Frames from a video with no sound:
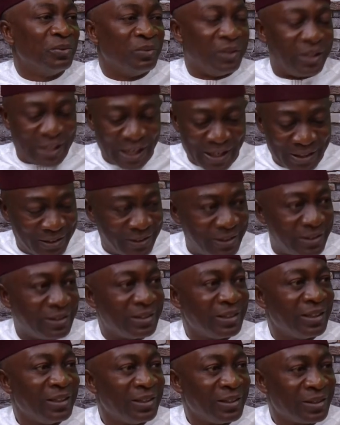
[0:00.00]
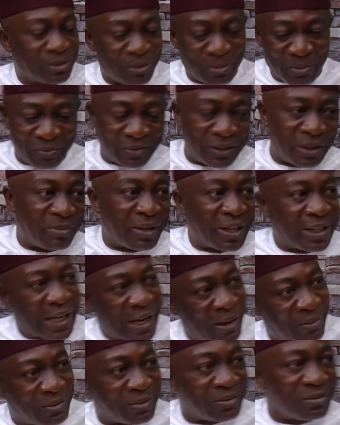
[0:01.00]
we can see some of them are
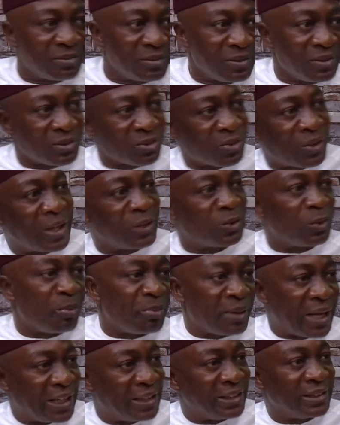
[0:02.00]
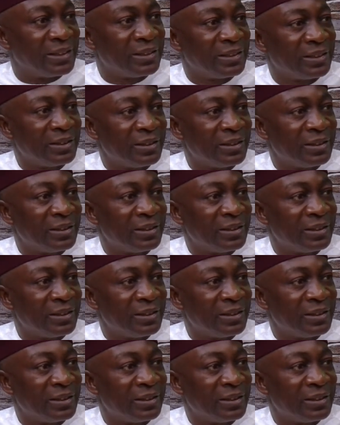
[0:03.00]
now trying to bend.